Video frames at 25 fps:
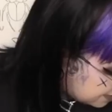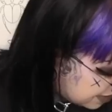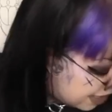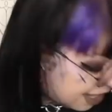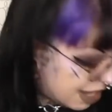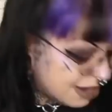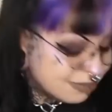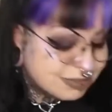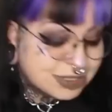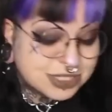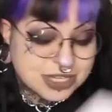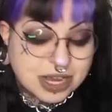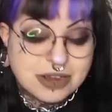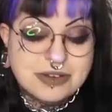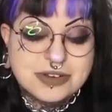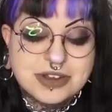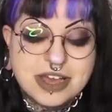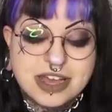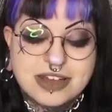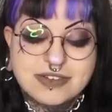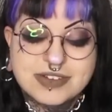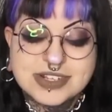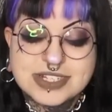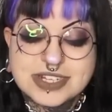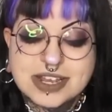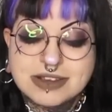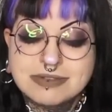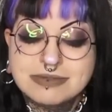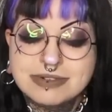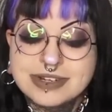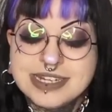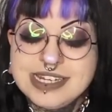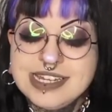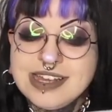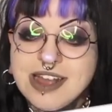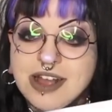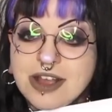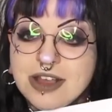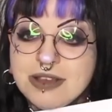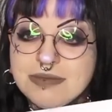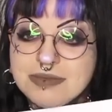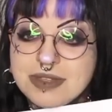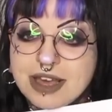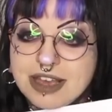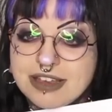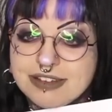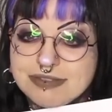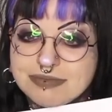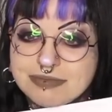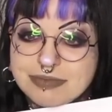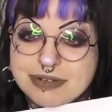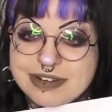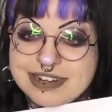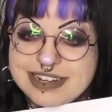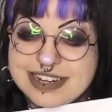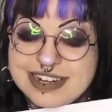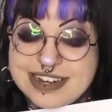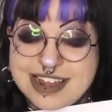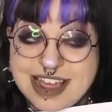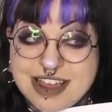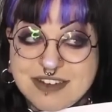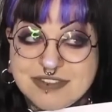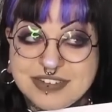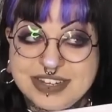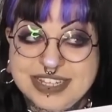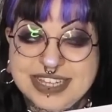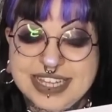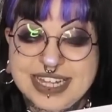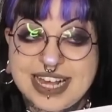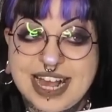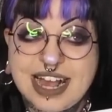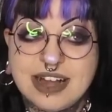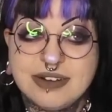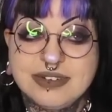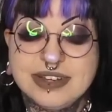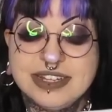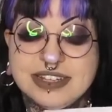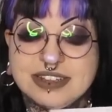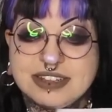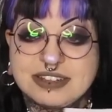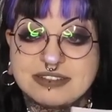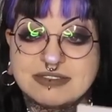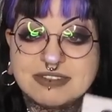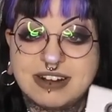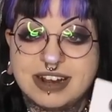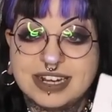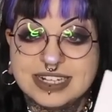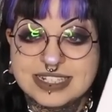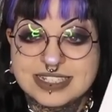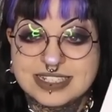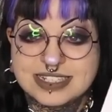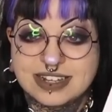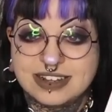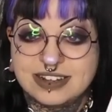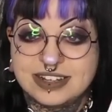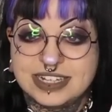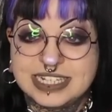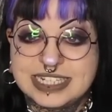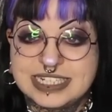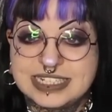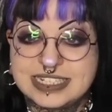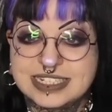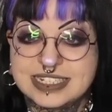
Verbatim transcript: I'm so nervous. I really hope that I've printed everything out in the right size,